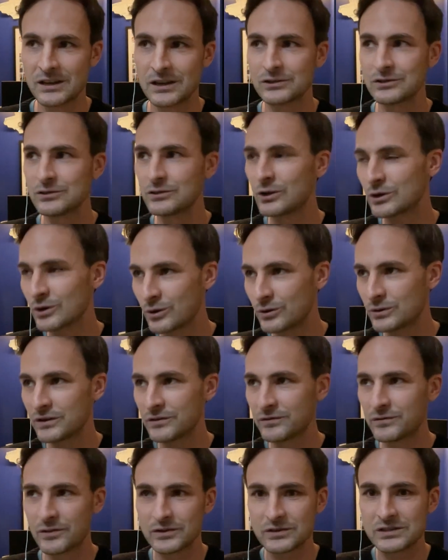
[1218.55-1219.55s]
not only
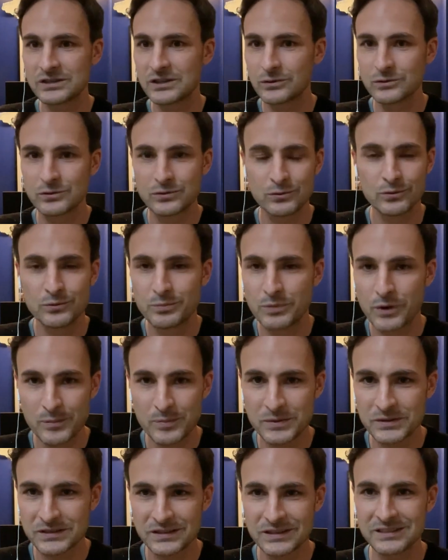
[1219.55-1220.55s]
for CO2
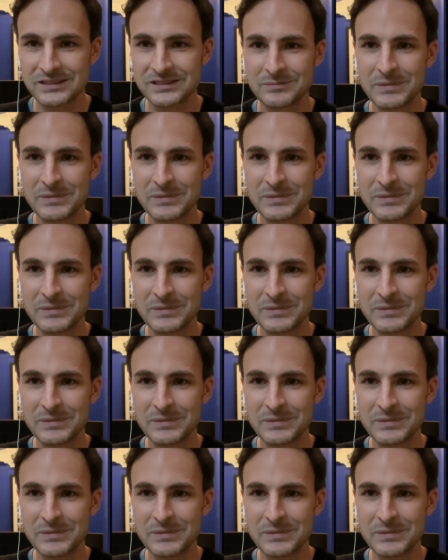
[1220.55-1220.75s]
purposes,